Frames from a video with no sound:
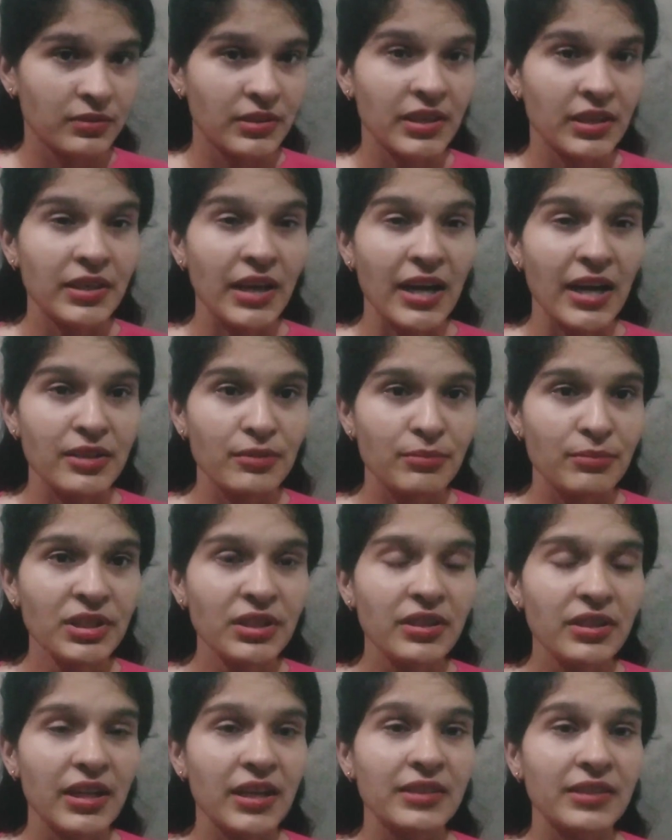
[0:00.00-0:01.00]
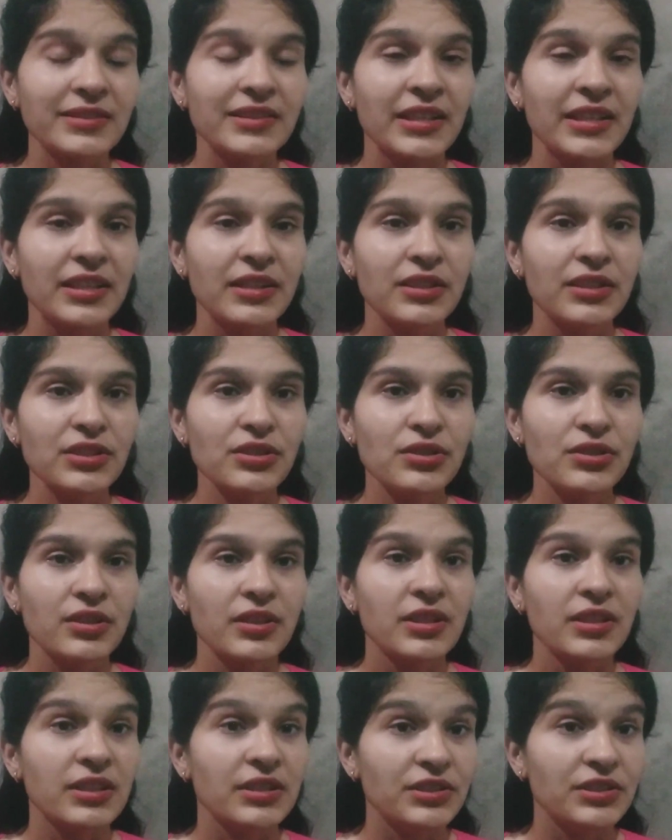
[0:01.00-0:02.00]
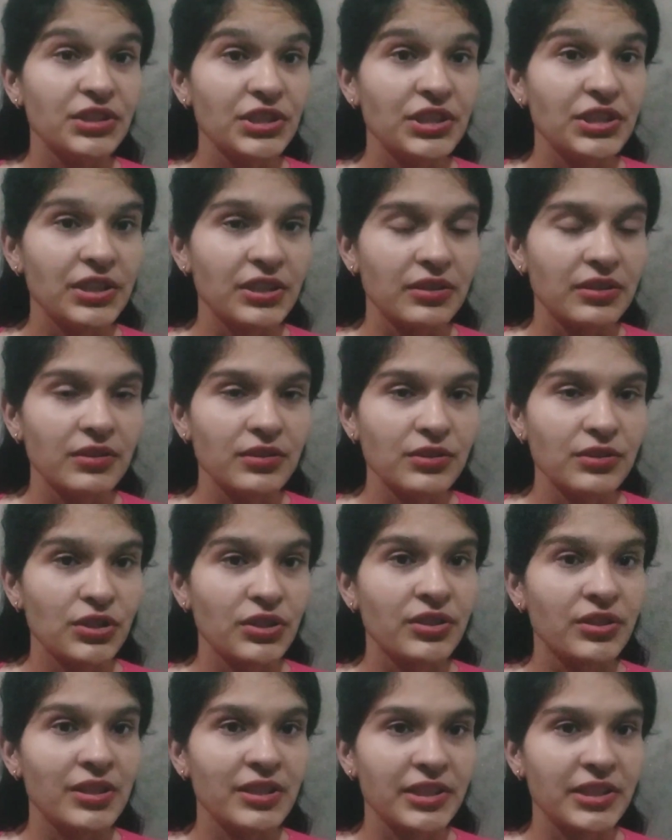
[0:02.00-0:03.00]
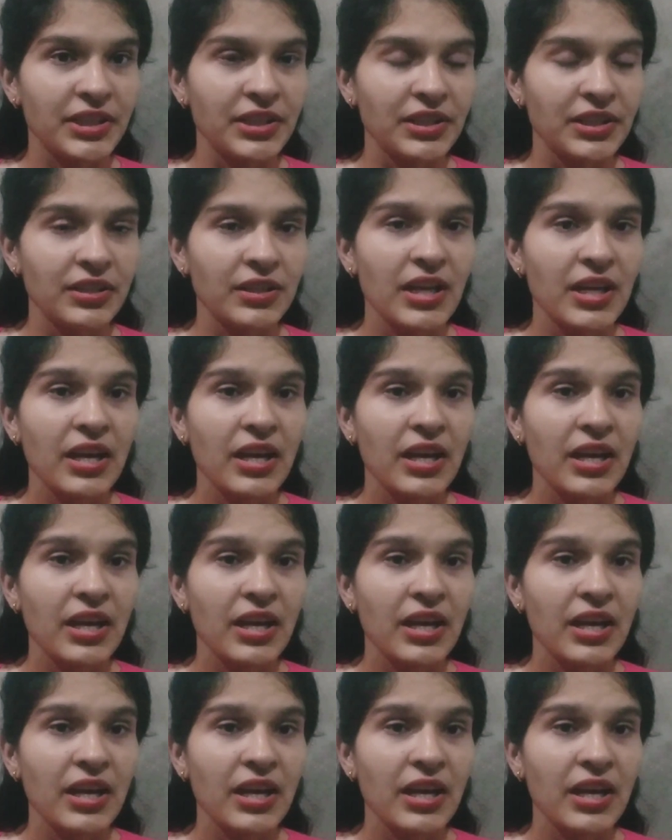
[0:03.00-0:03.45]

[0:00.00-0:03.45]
academic and second is GT, journal training.